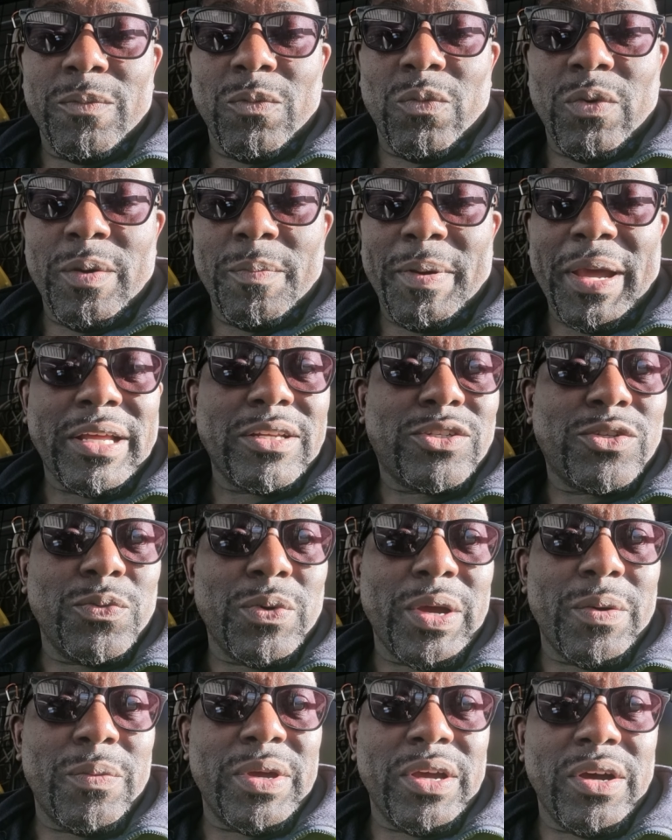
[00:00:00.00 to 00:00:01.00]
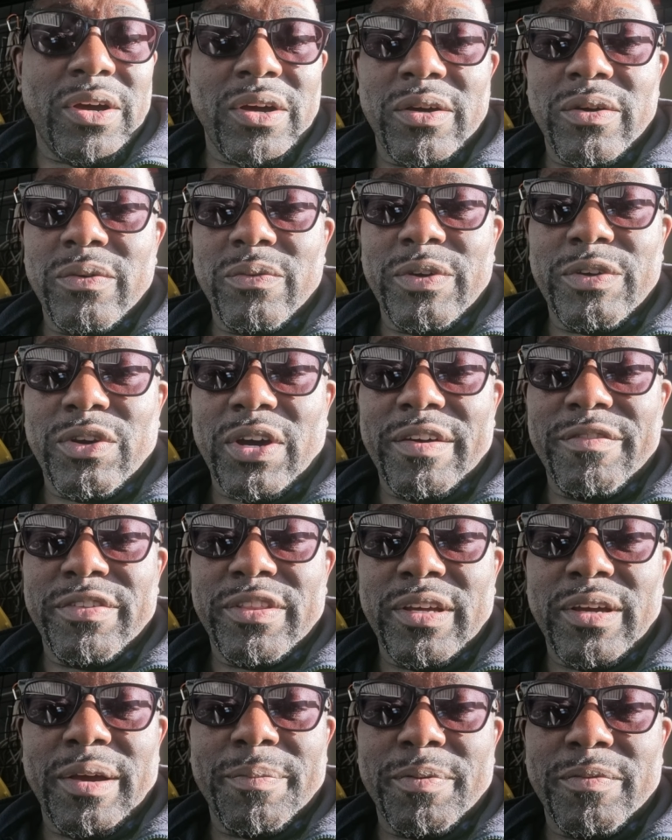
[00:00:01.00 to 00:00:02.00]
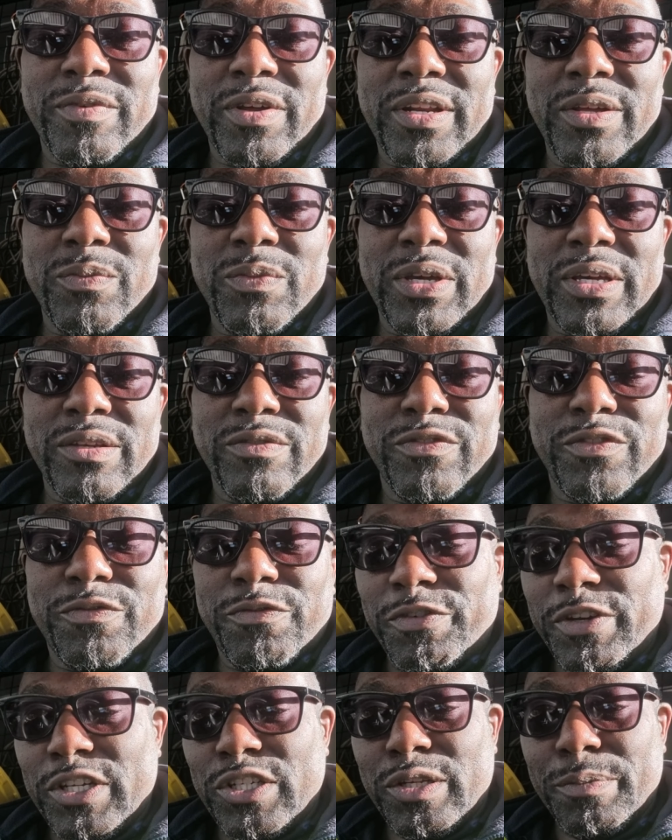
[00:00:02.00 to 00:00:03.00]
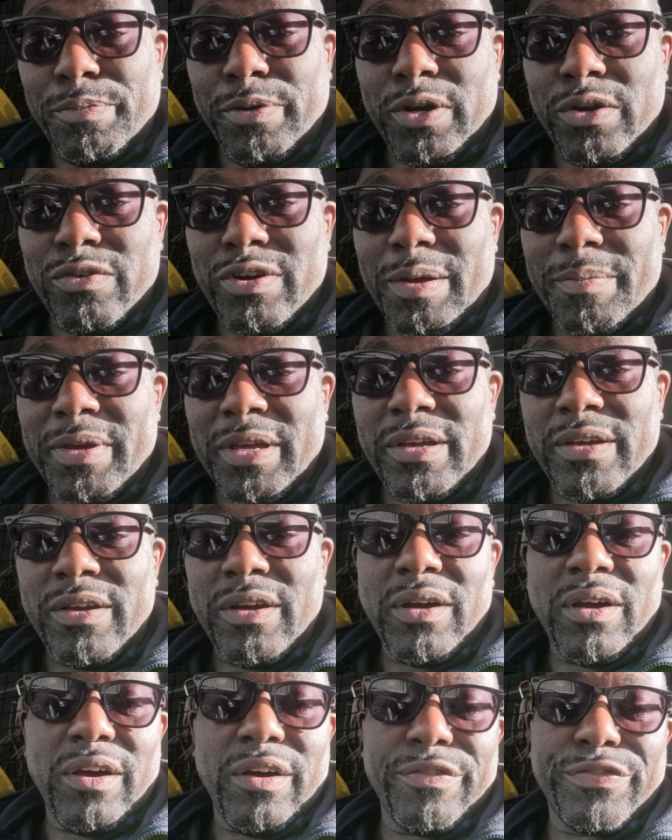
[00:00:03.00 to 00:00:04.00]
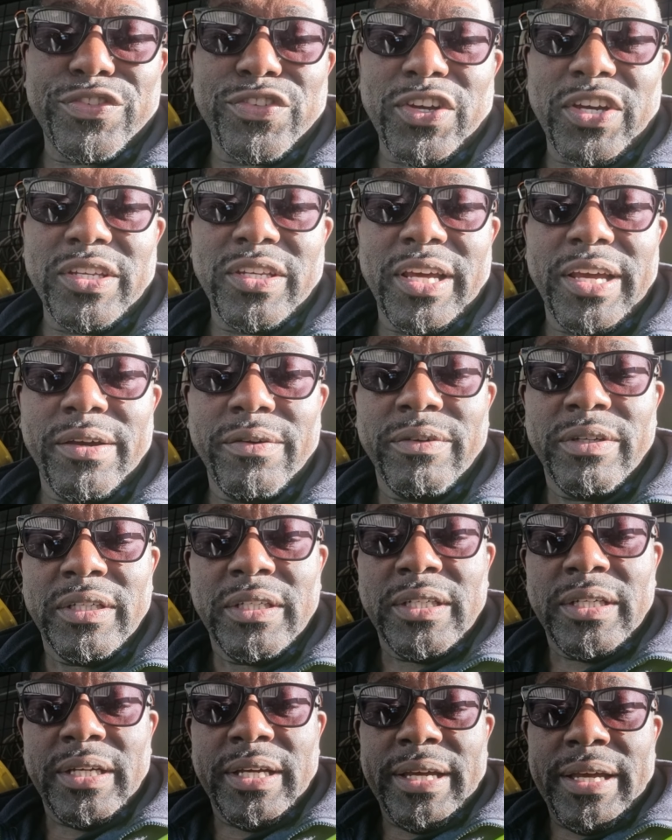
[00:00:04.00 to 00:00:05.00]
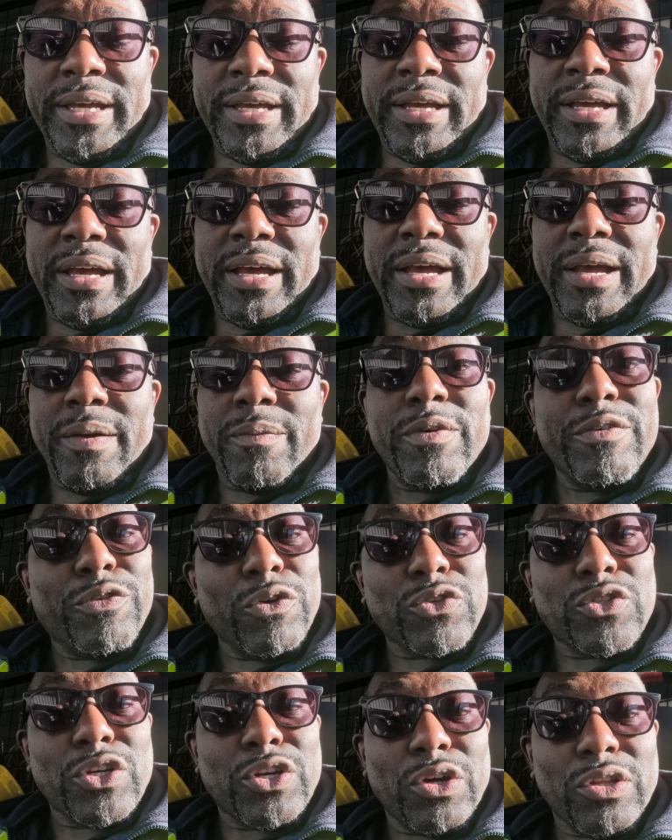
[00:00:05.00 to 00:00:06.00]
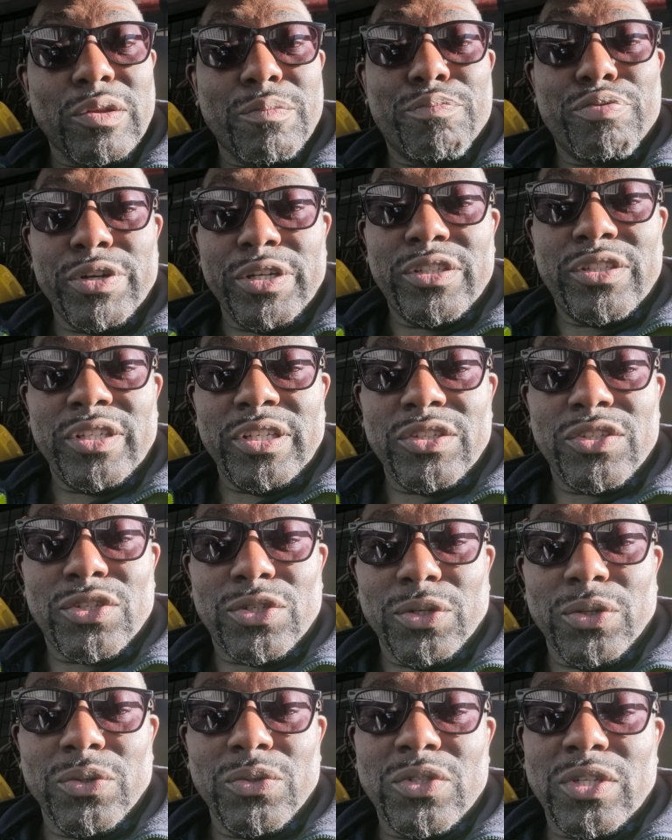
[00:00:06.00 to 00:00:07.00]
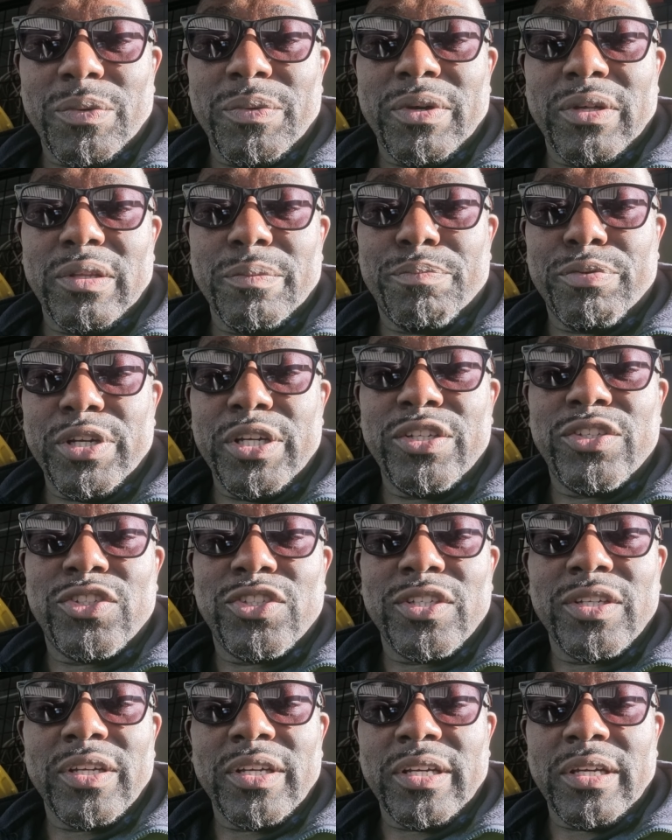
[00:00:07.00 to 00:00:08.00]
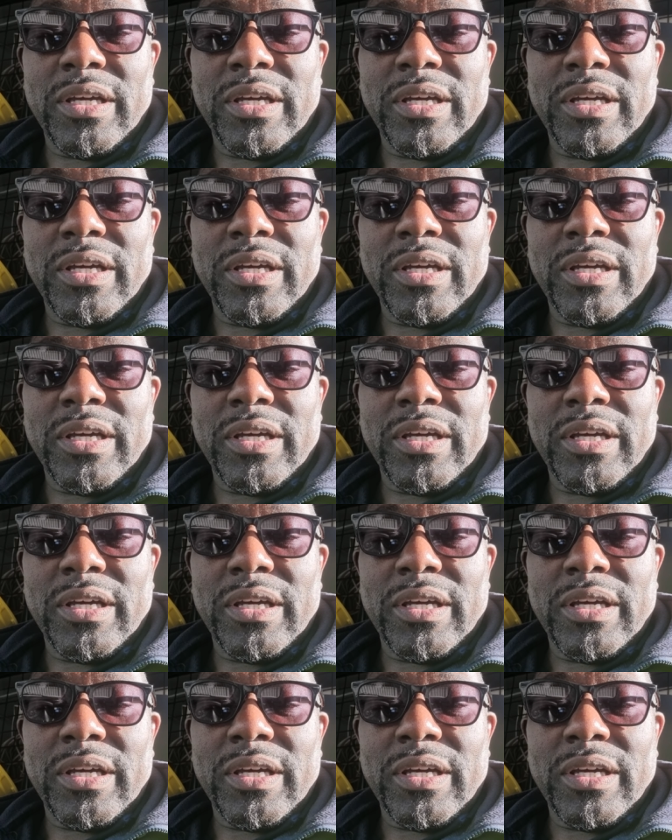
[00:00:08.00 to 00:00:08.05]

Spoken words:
we're back to where we are. We've got everything up and running. We can finish the programming off site now. We've also got the bridge installed, so we've got the bridge